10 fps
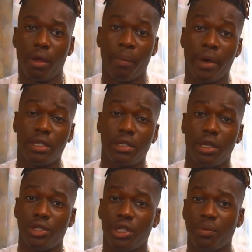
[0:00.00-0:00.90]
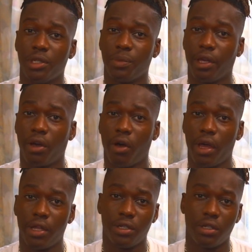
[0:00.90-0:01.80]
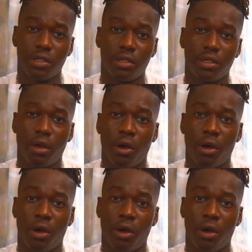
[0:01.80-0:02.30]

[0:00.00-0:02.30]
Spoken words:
My stage name is Michael Hedges.